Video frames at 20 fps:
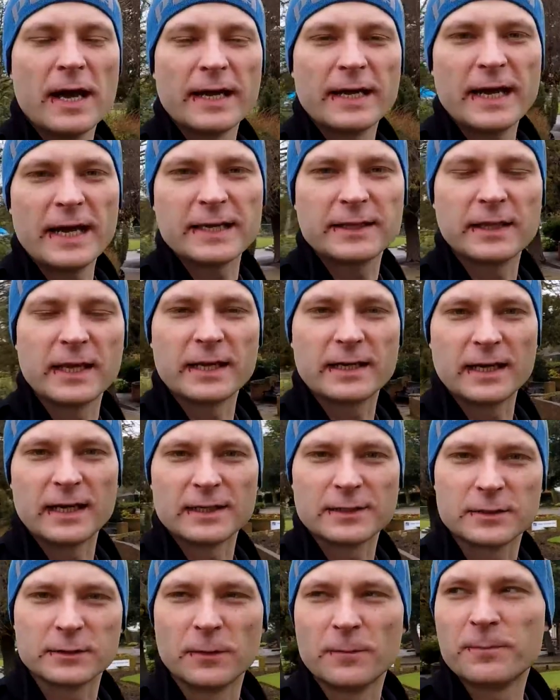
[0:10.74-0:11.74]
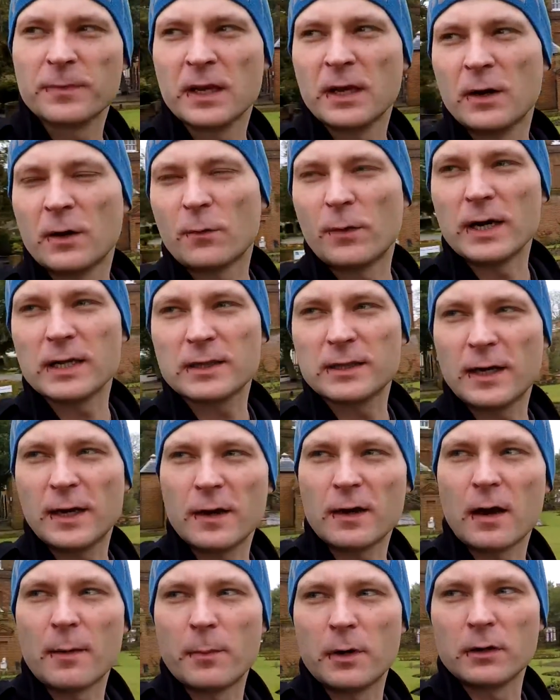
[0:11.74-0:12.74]
and Hadleigh Castle. Right
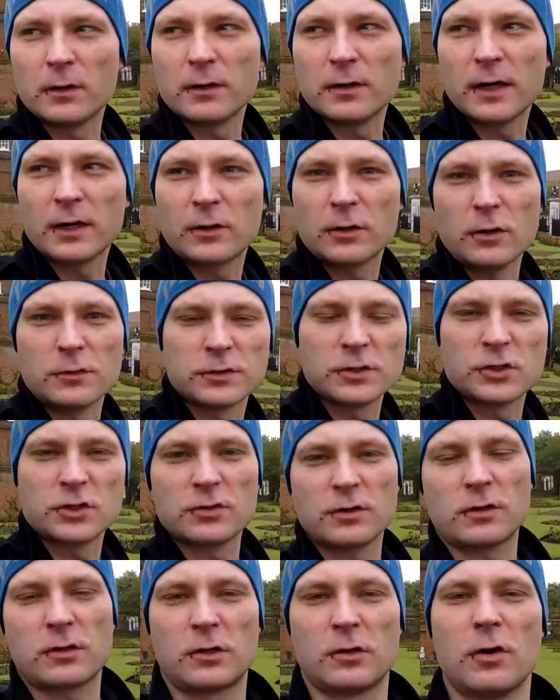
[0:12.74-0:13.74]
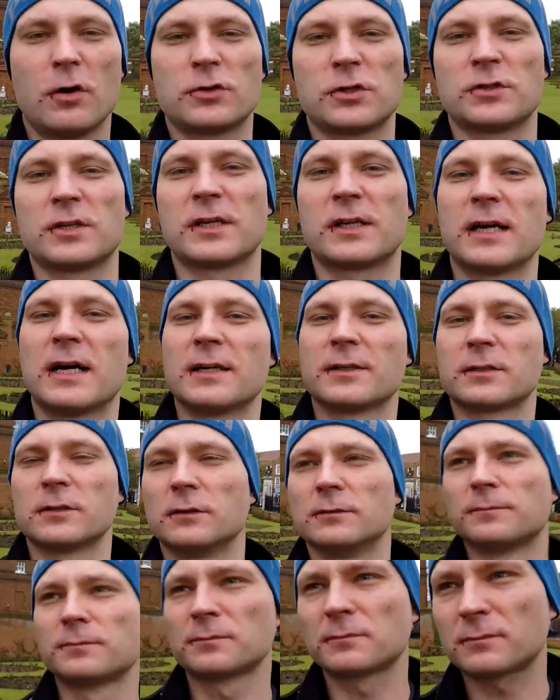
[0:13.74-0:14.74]
now I'm on the Colchester
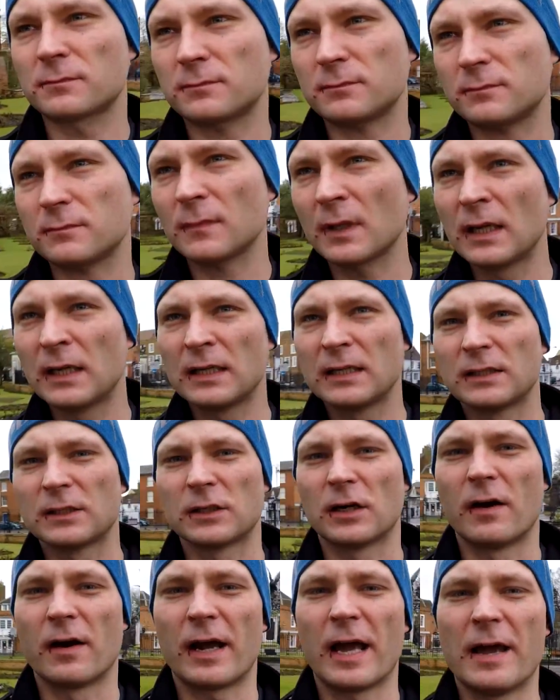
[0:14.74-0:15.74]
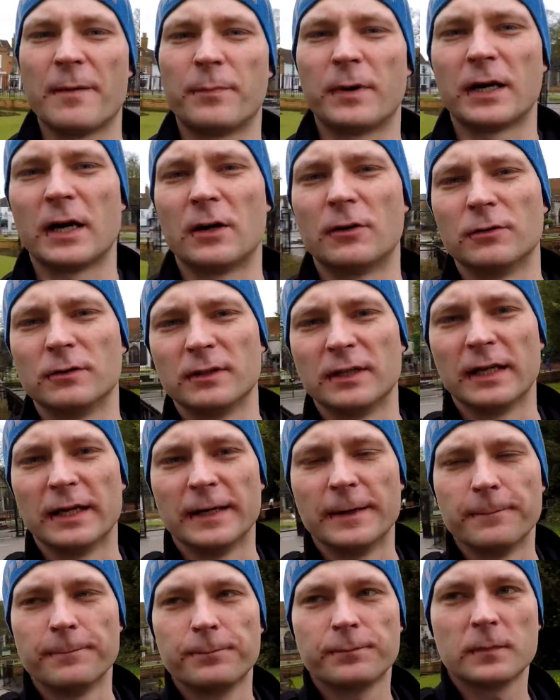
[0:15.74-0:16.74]
Castle. So I have around
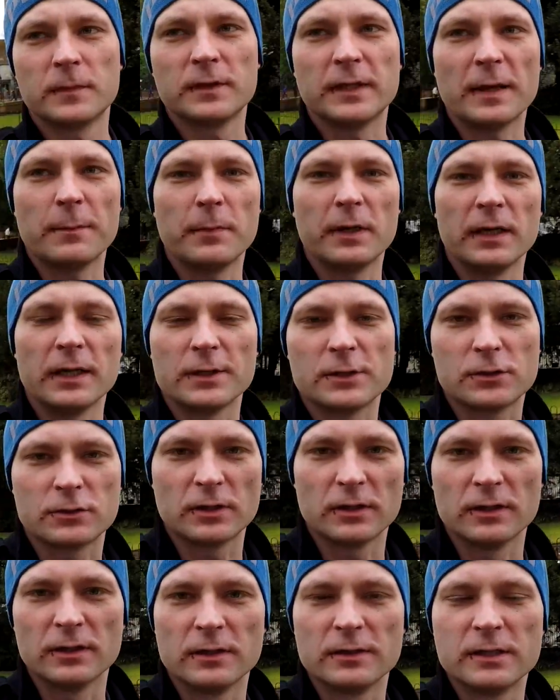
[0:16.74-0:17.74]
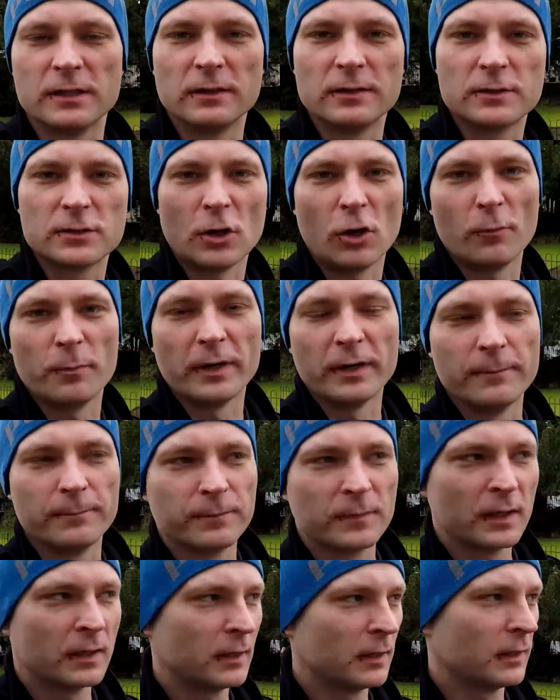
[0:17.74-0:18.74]
10 minutes till it's open.
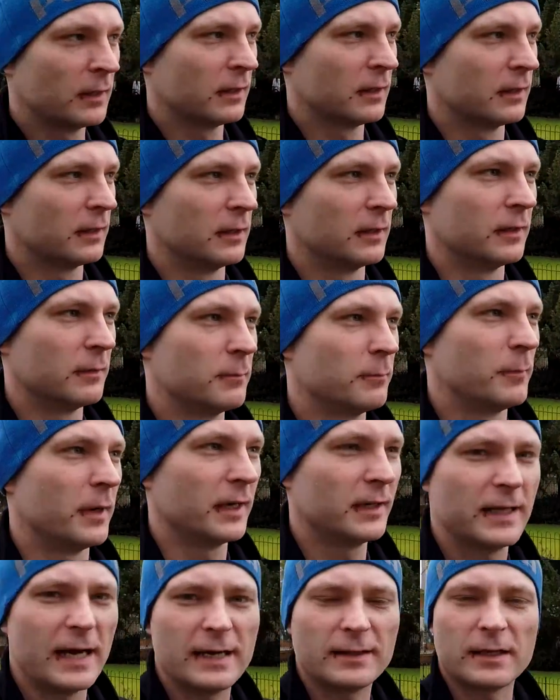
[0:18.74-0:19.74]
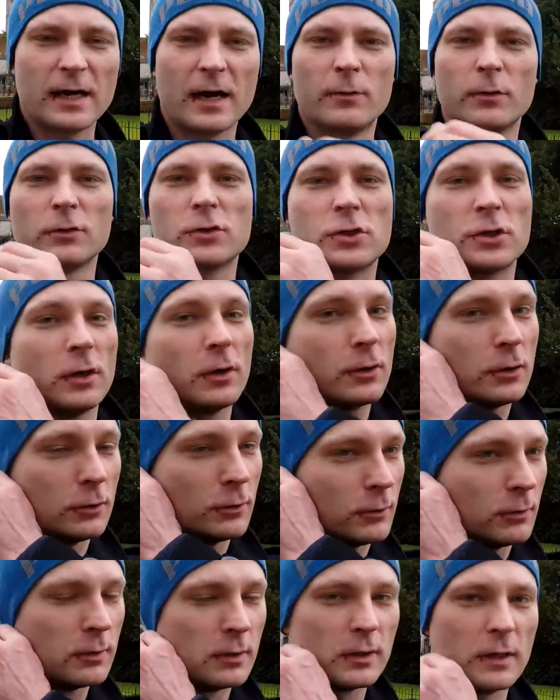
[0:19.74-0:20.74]
By that I will show
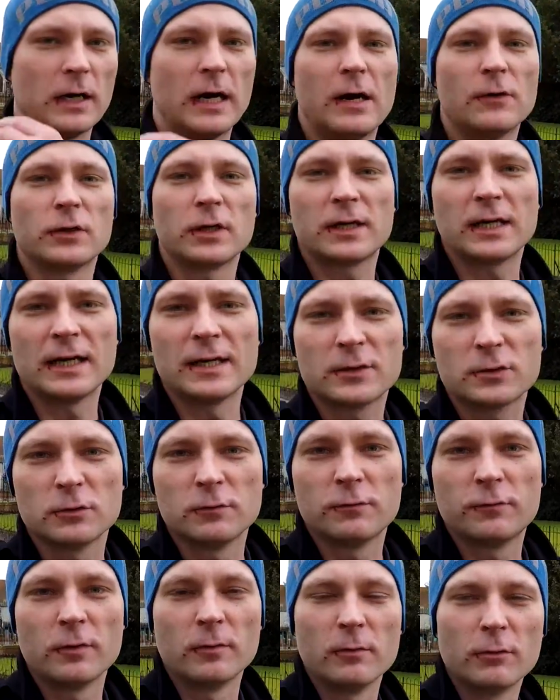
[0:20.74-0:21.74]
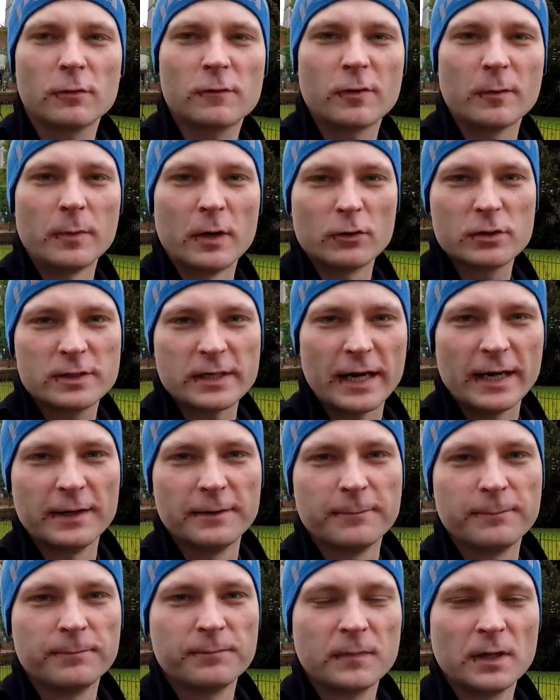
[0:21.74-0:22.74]
you how the castle looks from outside.
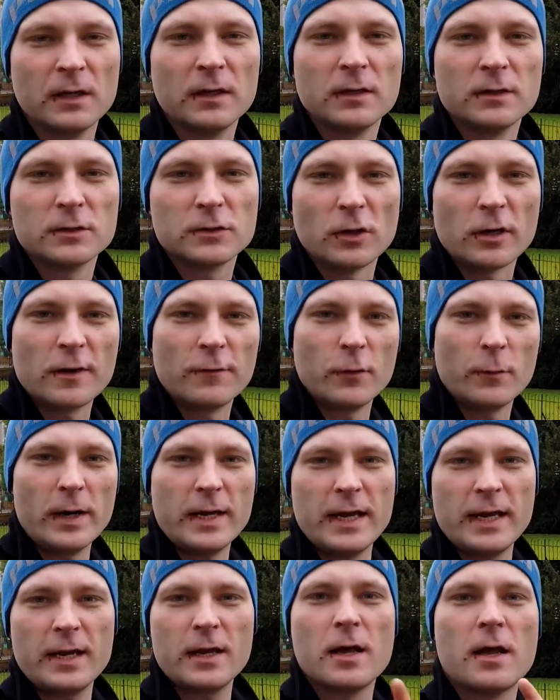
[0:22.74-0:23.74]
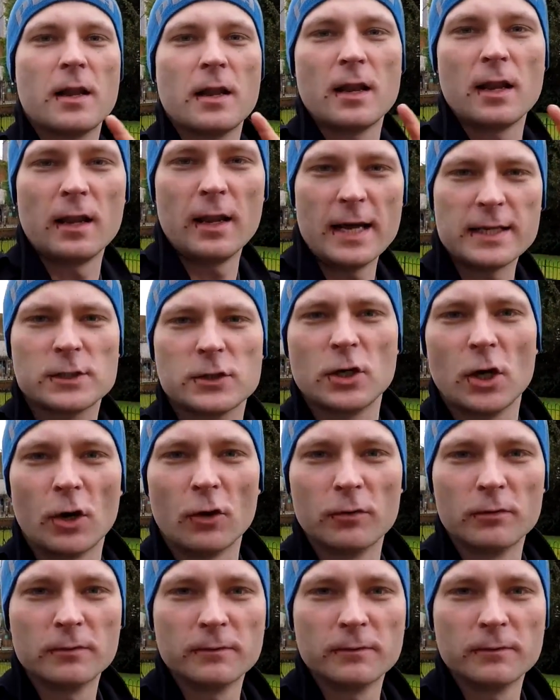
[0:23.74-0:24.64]
So if you're ready, let's go!